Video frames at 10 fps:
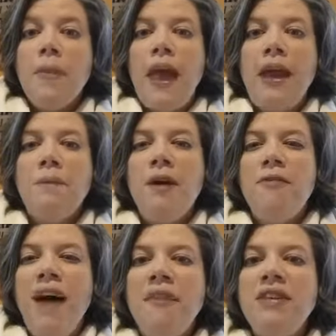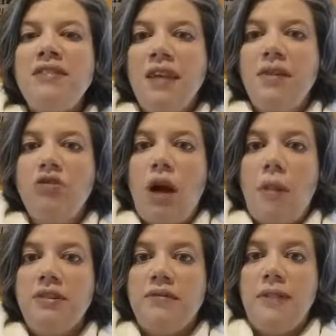and about 5 to 7
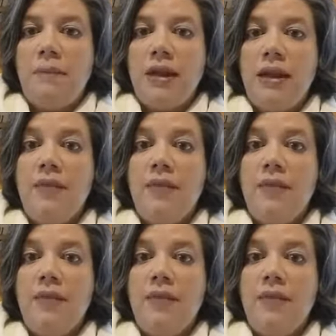drops of lemon.